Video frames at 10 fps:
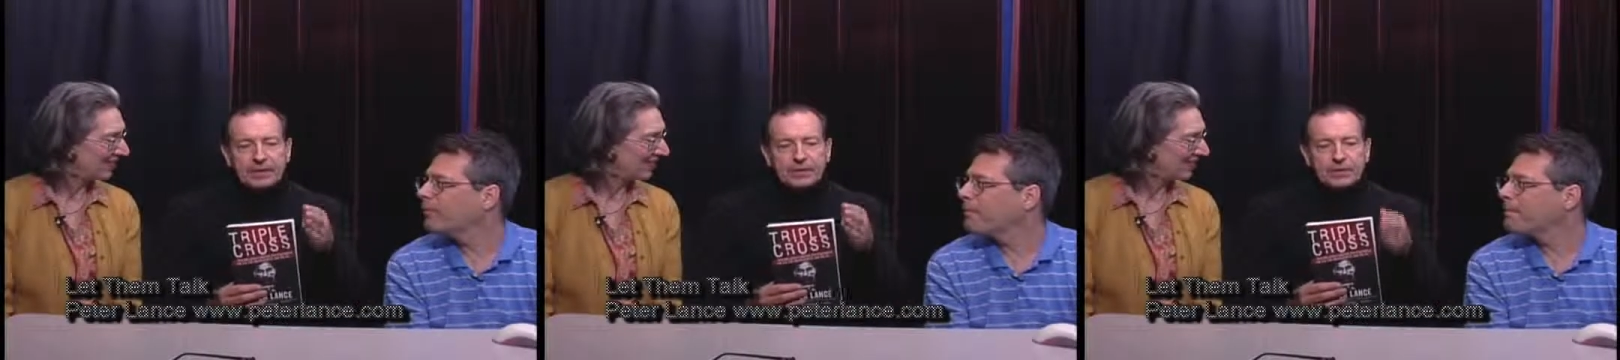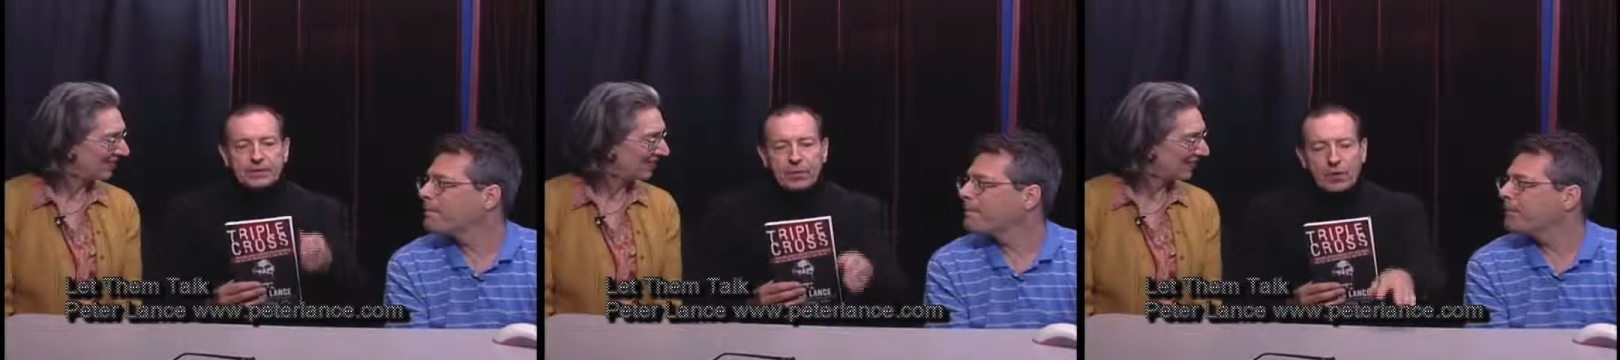Speaker 1: of the
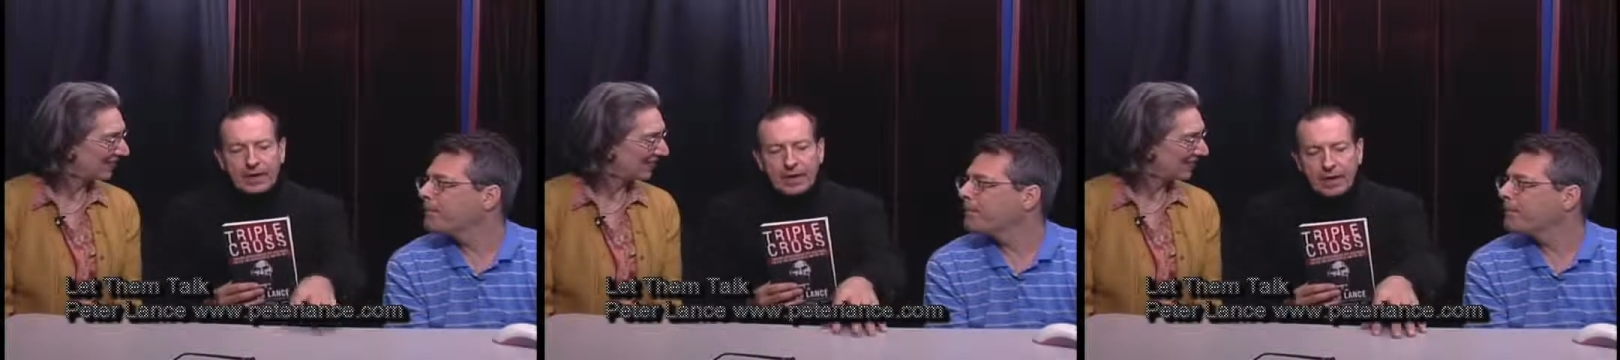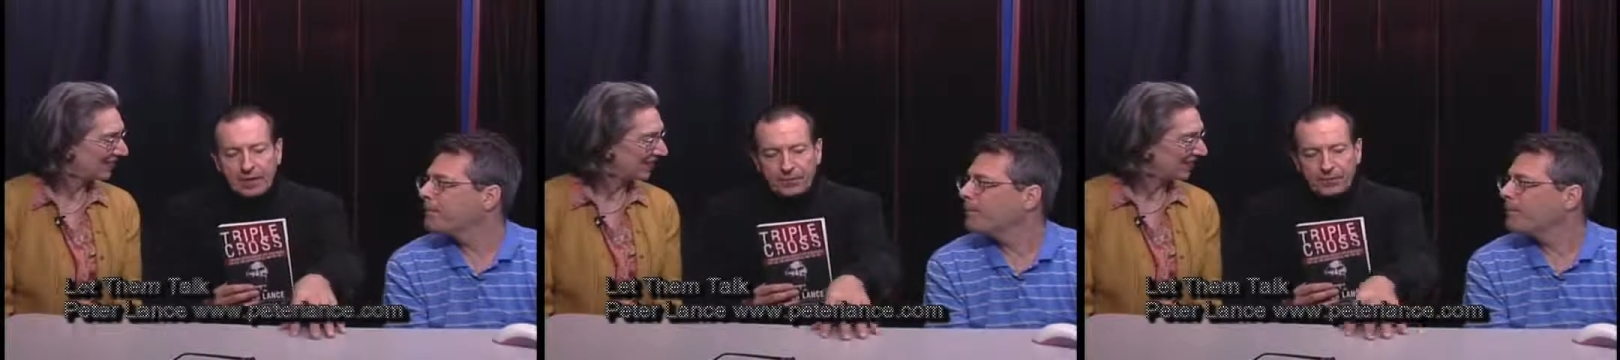story
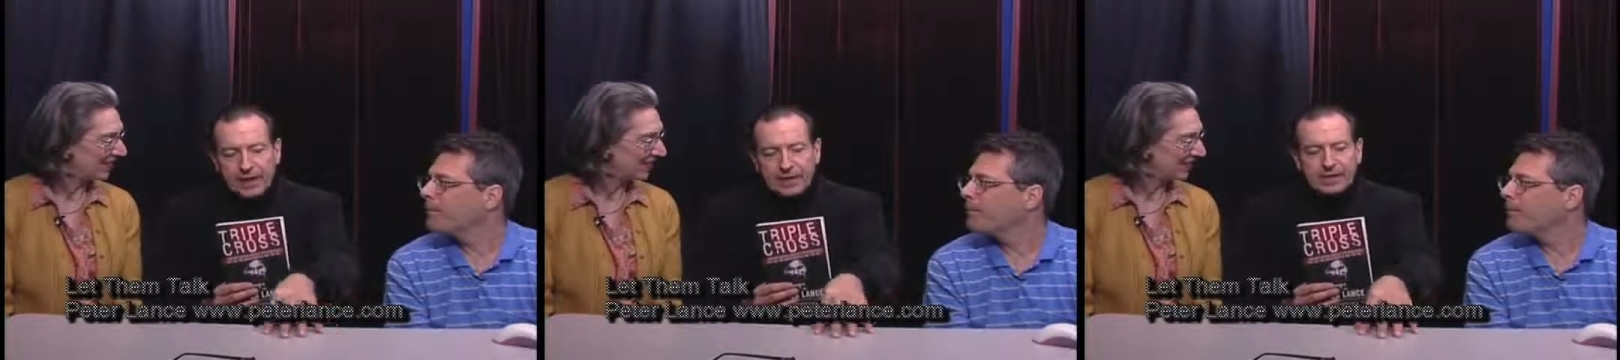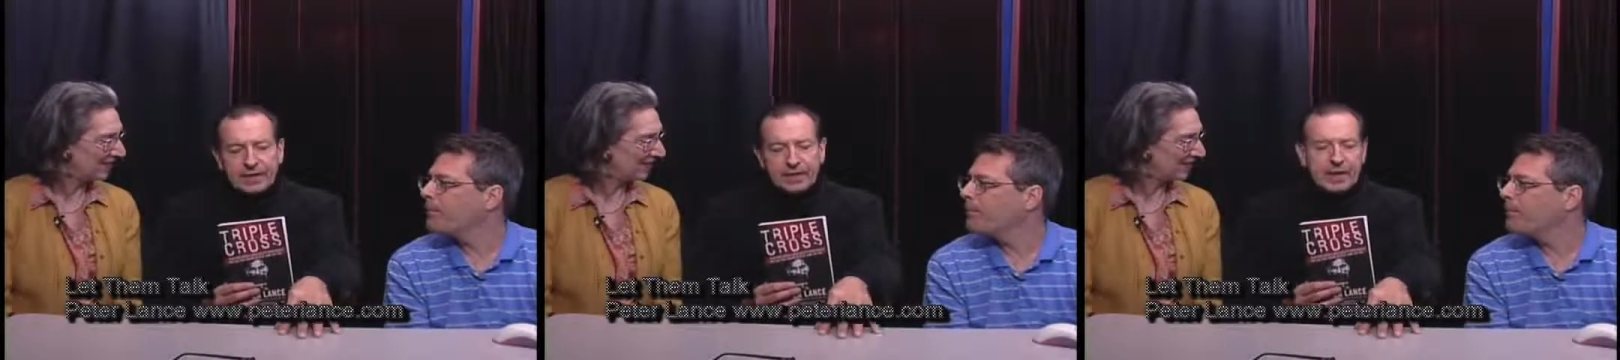from
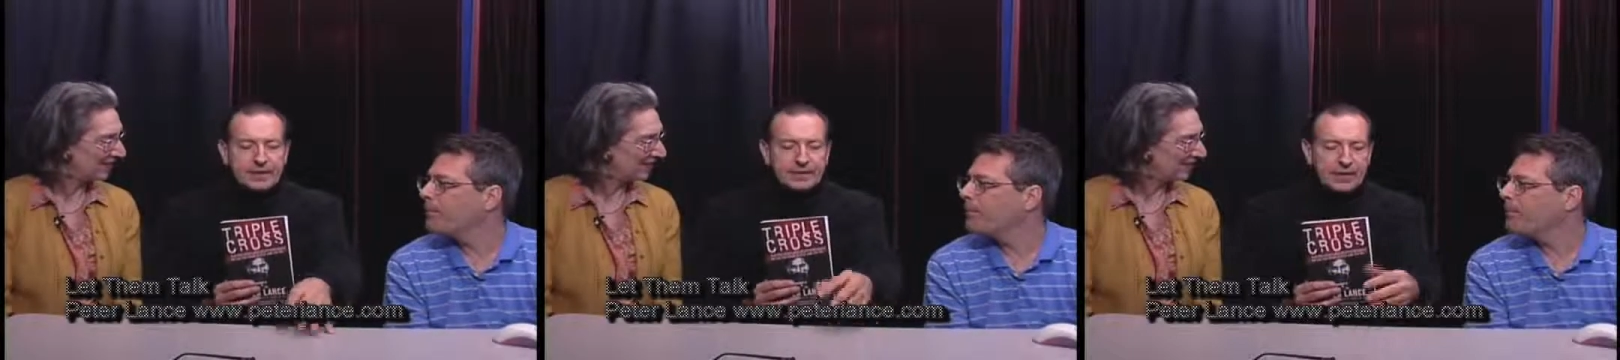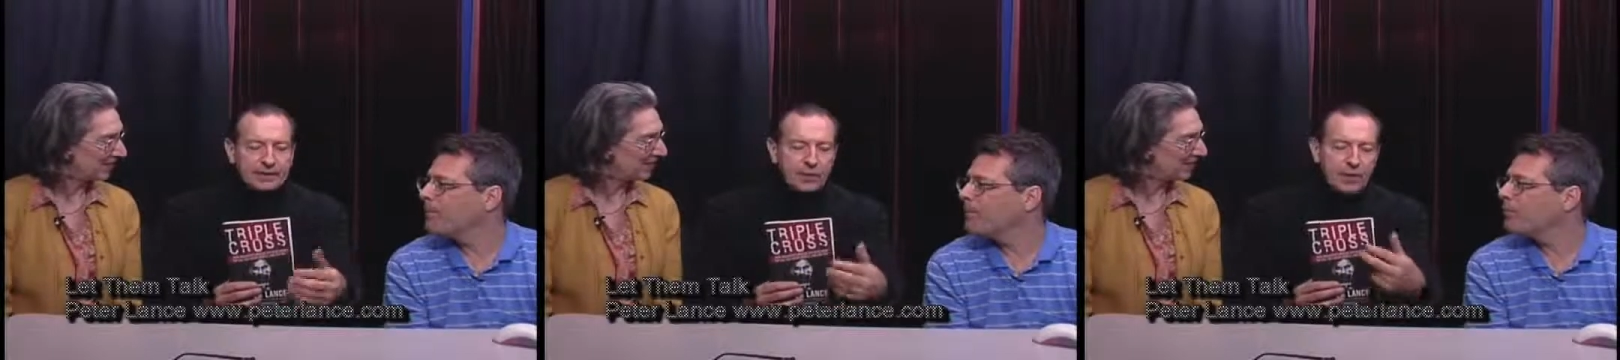1996